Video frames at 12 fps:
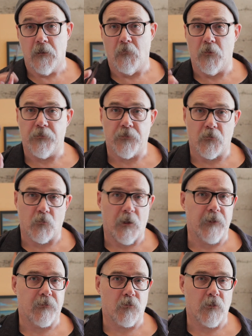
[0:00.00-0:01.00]
with the
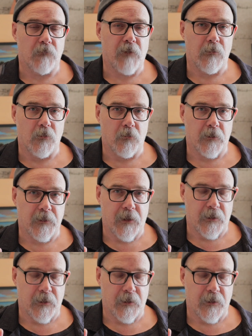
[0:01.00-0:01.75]
right sort of outlook and